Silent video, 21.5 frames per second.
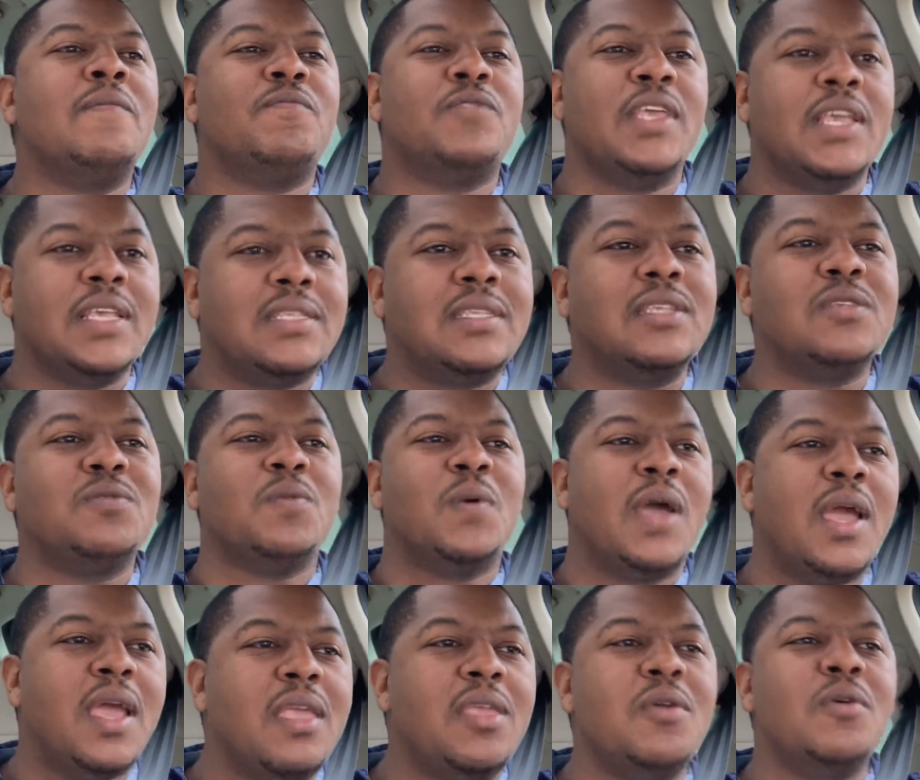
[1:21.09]
This is
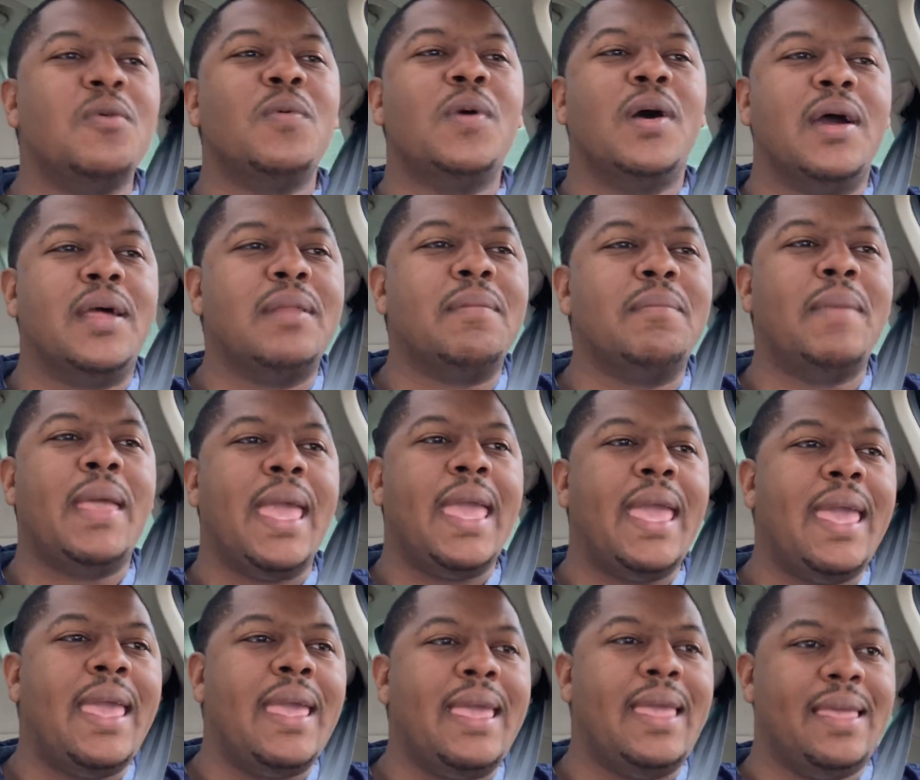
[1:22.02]
where you want to
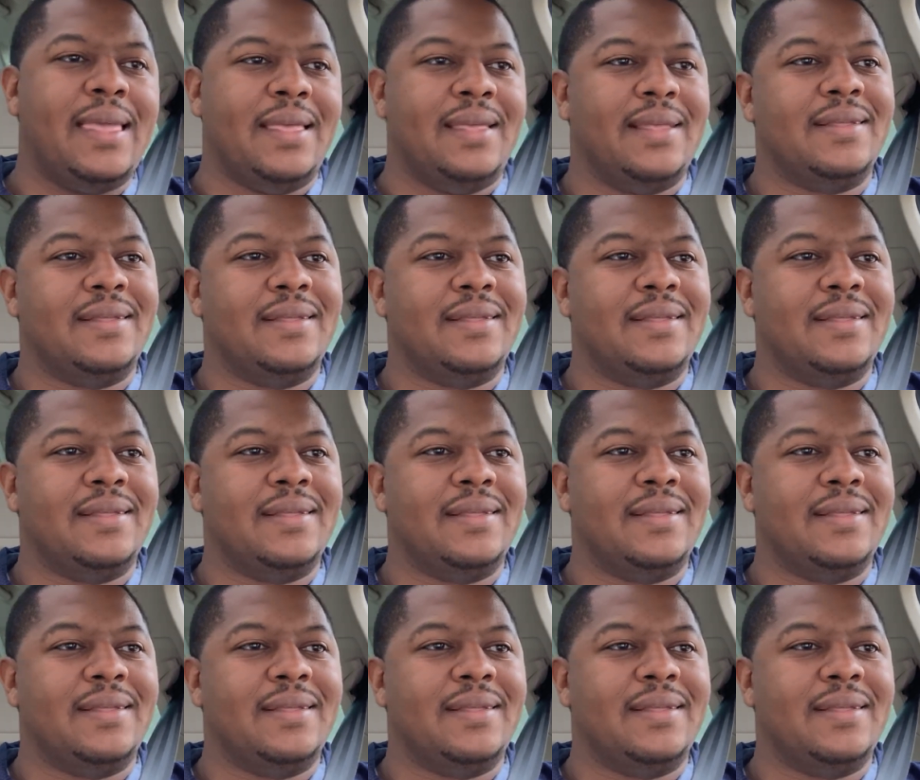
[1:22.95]
be.